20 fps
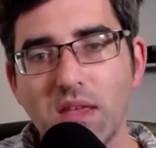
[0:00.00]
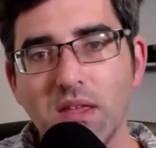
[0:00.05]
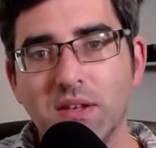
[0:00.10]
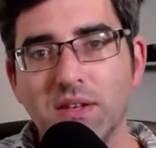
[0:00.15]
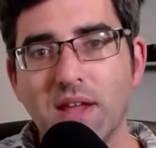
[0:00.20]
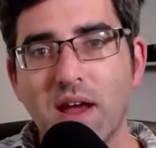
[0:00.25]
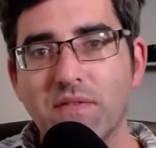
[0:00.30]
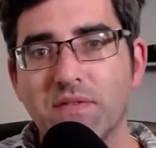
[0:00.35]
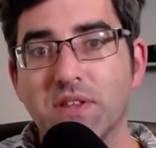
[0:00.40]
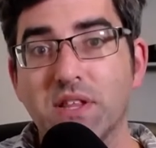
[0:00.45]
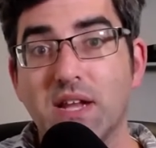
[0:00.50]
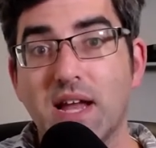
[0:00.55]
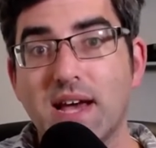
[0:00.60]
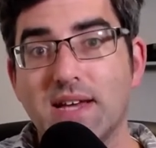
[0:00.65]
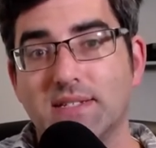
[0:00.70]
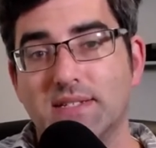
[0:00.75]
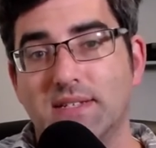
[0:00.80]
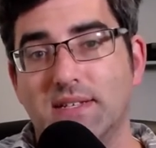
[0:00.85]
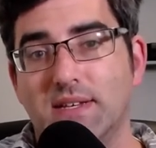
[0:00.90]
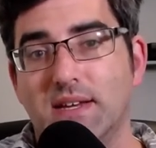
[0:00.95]

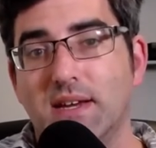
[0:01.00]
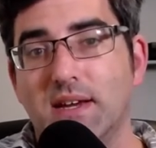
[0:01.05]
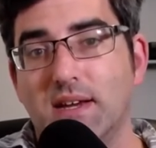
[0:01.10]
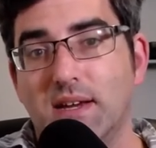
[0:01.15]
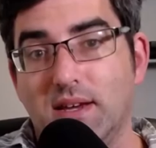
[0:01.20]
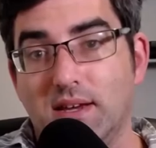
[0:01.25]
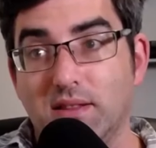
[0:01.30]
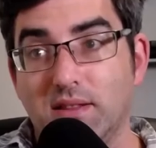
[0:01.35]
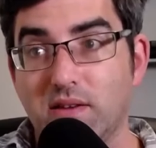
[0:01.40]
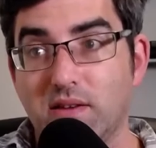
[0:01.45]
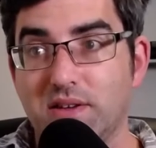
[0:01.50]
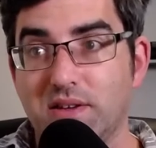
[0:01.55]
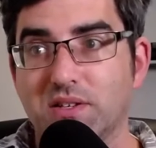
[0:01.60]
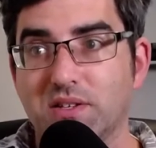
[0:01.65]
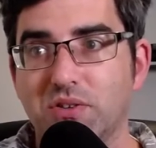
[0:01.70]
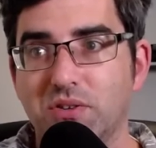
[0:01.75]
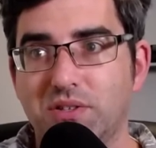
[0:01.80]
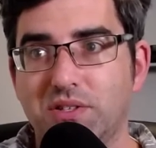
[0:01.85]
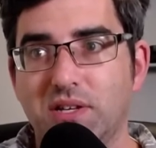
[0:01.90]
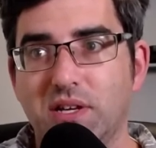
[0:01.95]
Nevertheless, there is a
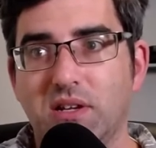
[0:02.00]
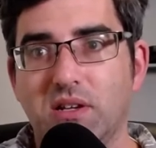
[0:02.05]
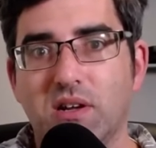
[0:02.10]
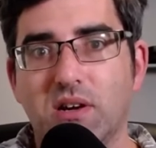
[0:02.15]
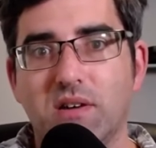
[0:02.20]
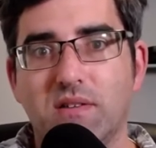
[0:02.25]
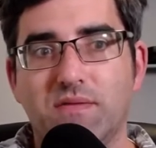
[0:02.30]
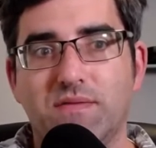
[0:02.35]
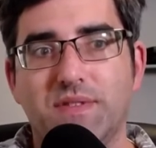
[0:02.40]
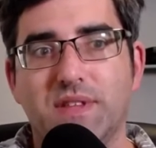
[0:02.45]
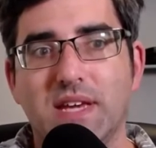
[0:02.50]
good deal of